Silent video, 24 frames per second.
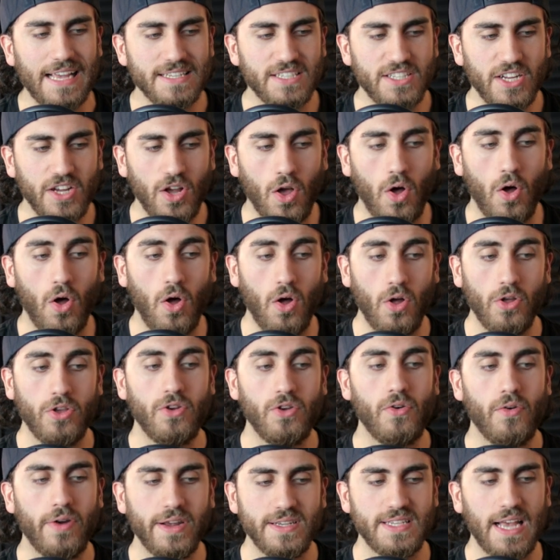casting all
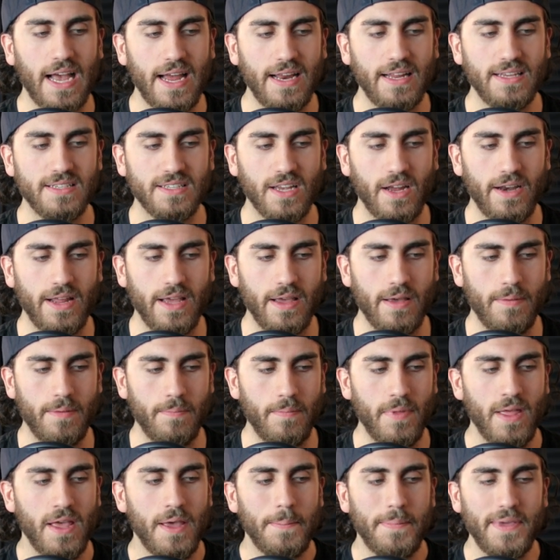your anxieties on
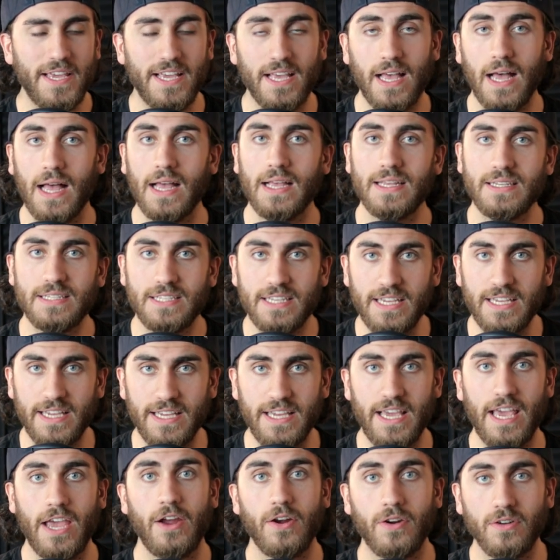Him, because He
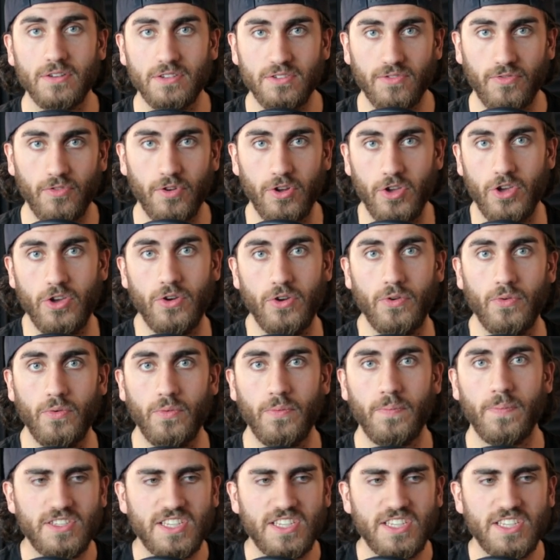cares for you."